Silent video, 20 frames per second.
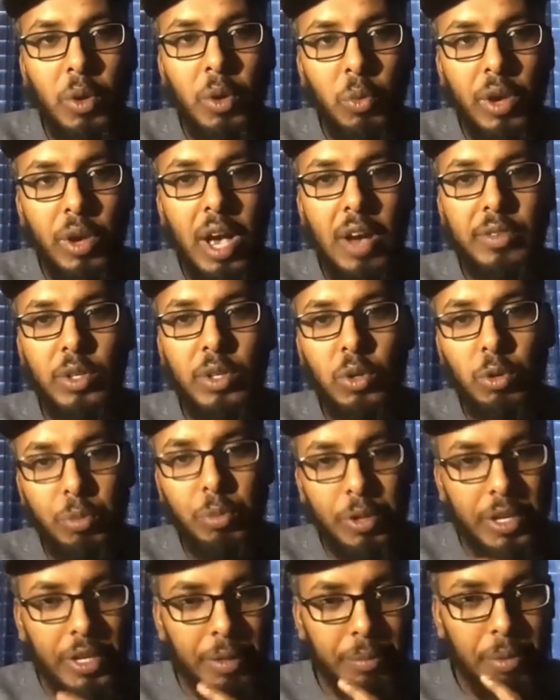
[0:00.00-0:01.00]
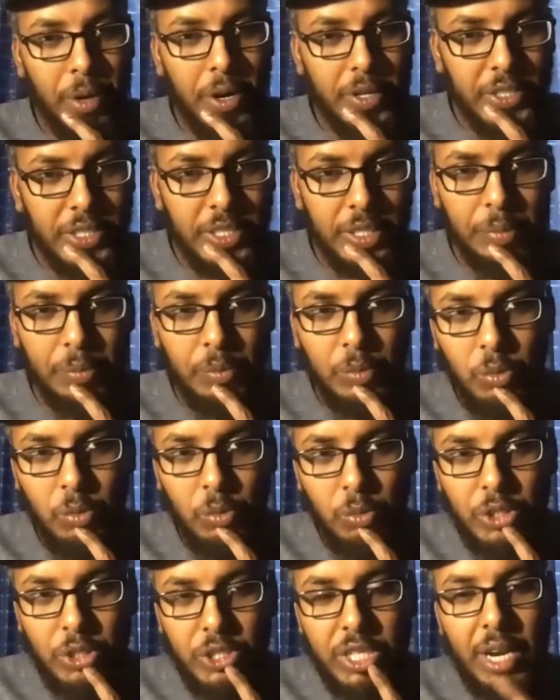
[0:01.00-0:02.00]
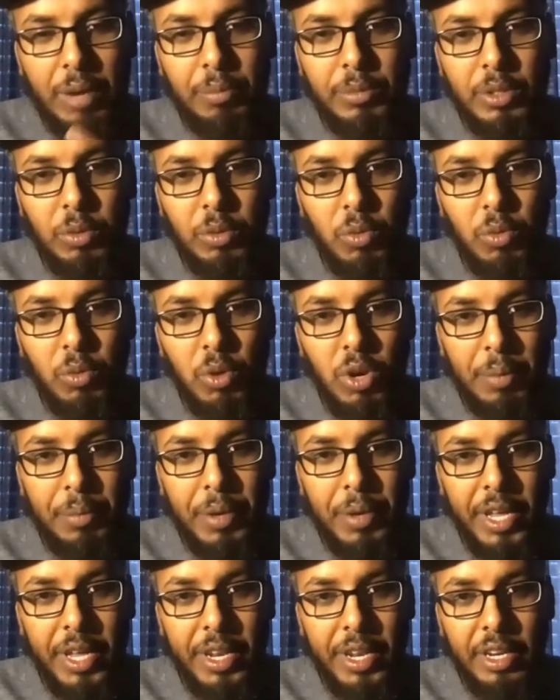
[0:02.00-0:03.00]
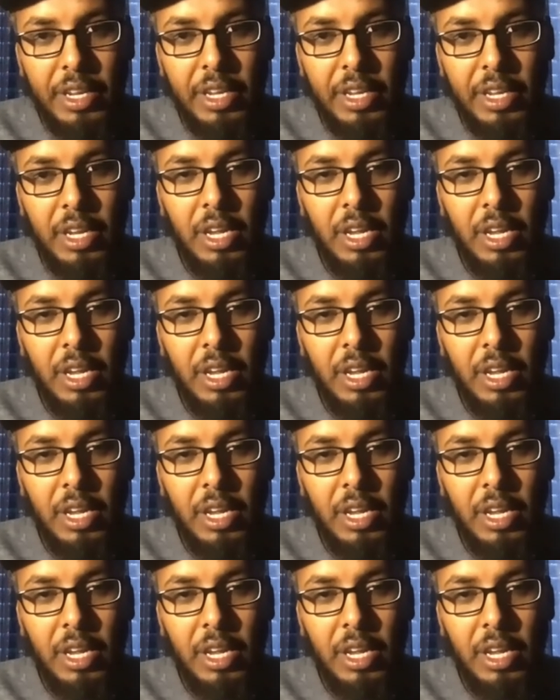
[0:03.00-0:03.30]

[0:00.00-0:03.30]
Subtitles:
We have the community partnership, which the work I'm heading